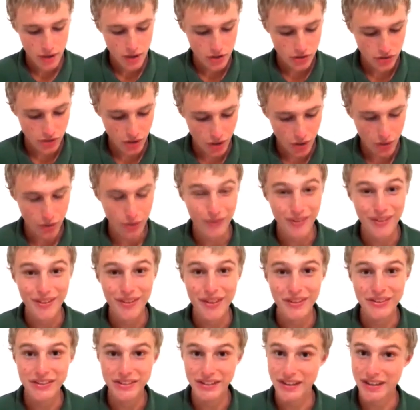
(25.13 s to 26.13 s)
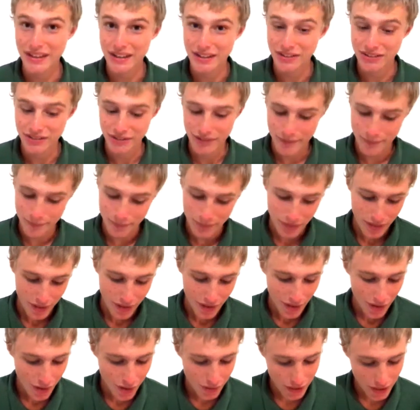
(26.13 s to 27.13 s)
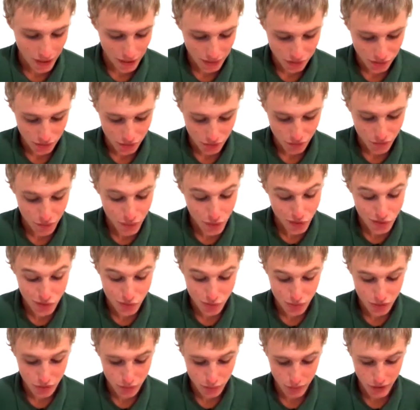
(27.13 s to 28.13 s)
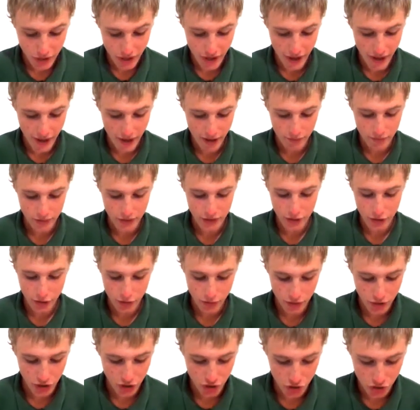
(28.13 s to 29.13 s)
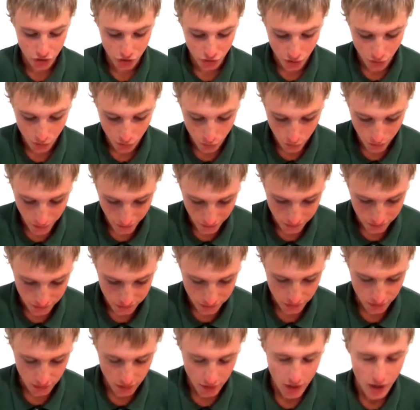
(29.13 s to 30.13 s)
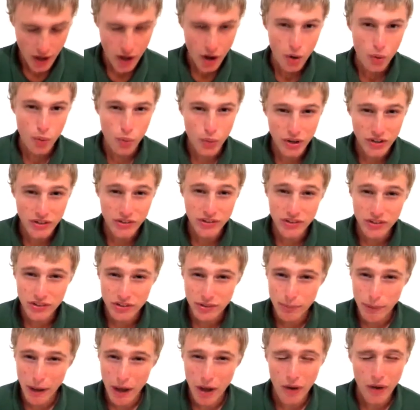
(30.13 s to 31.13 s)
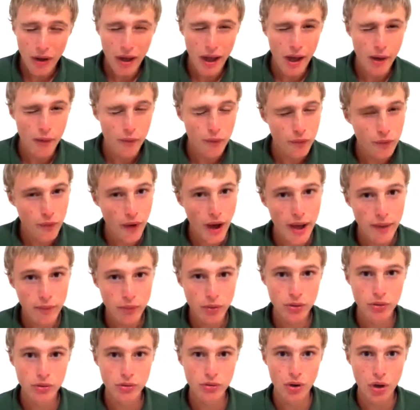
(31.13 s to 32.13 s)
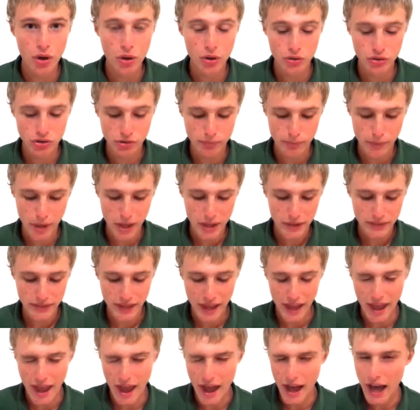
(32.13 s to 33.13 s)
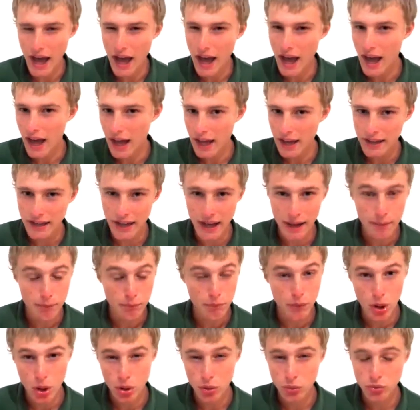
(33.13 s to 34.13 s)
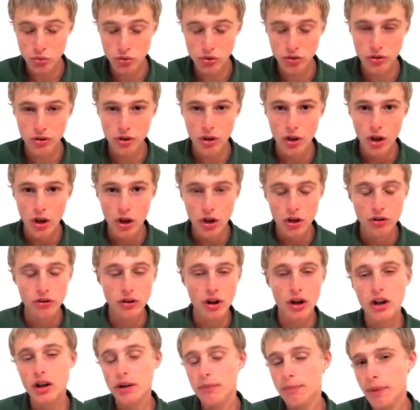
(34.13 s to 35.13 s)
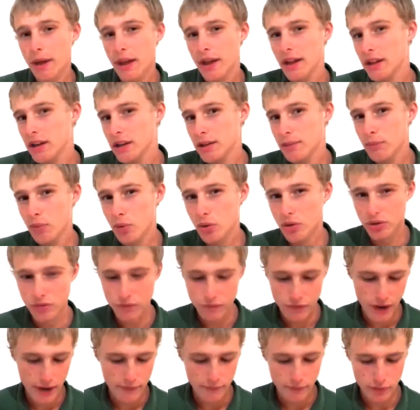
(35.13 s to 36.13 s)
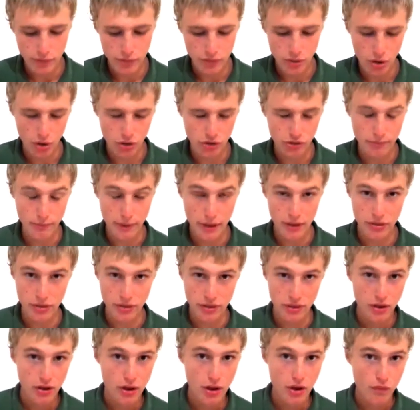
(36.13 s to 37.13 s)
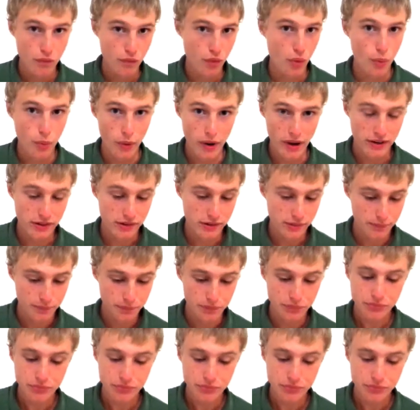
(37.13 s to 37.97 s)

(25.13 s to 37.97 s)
So let's get into it. Okay, so the first one we have here is rent. Rent is about at $500 a month, high at most. You're not going to pay any more than $500 a month for rent.